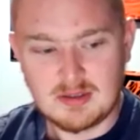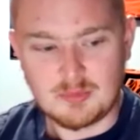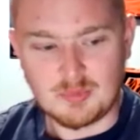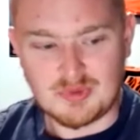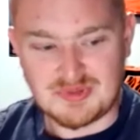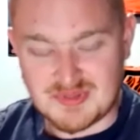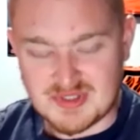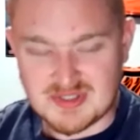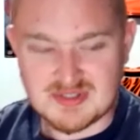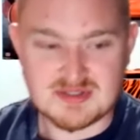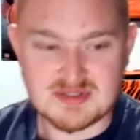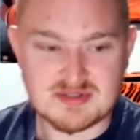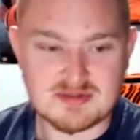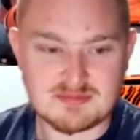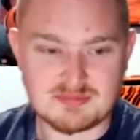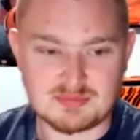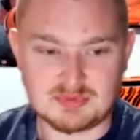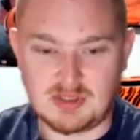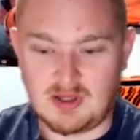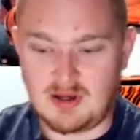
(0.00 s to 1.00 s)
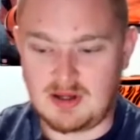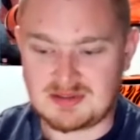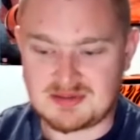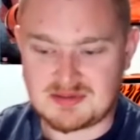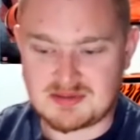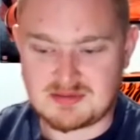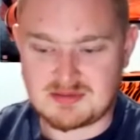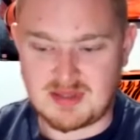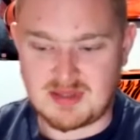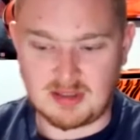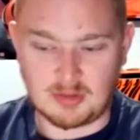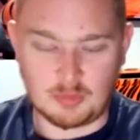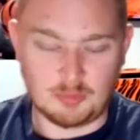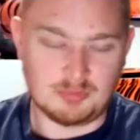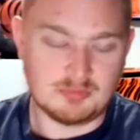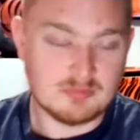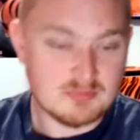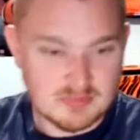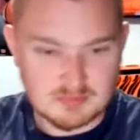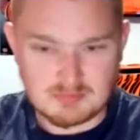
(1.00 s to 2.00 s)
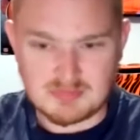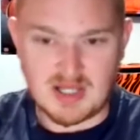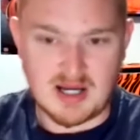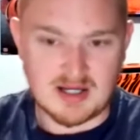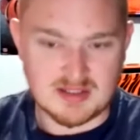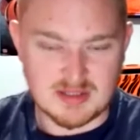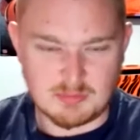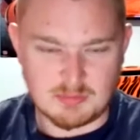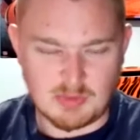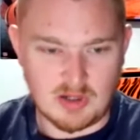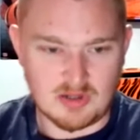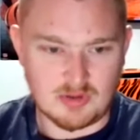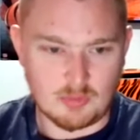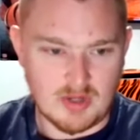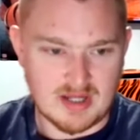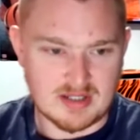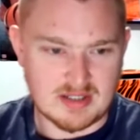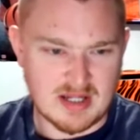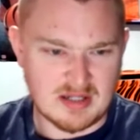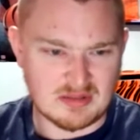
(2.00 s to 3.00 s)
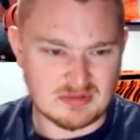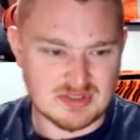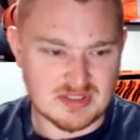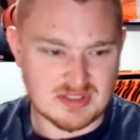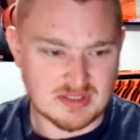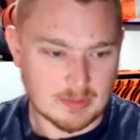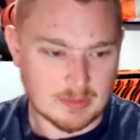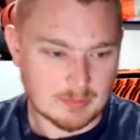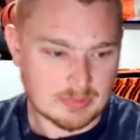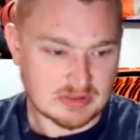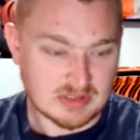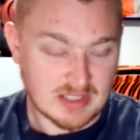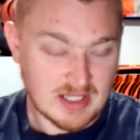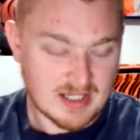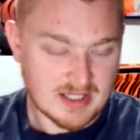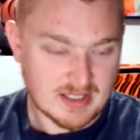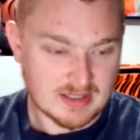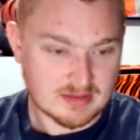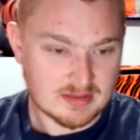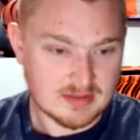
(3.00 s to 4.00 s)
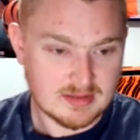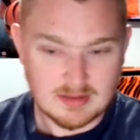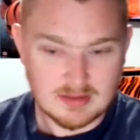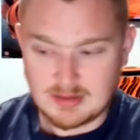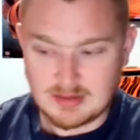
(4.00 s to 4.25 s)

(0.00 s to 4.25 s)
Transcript: With this loss, that'll knock them all the way down to number 9.